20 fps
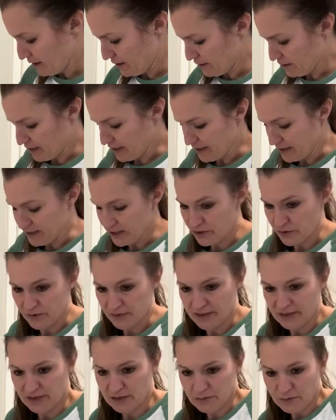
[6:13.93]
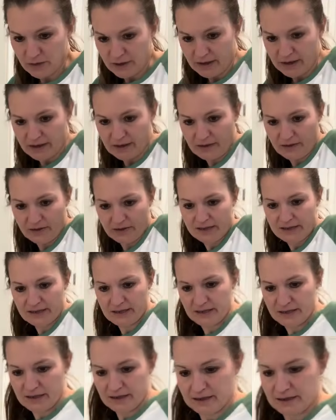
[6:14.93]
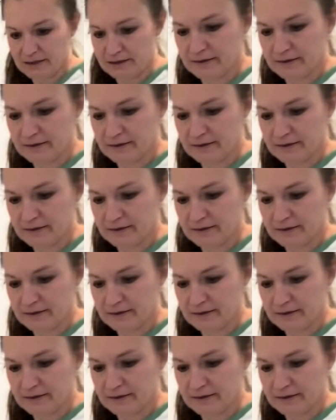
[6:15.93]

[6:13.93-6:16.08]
All right, so this is what it looks like.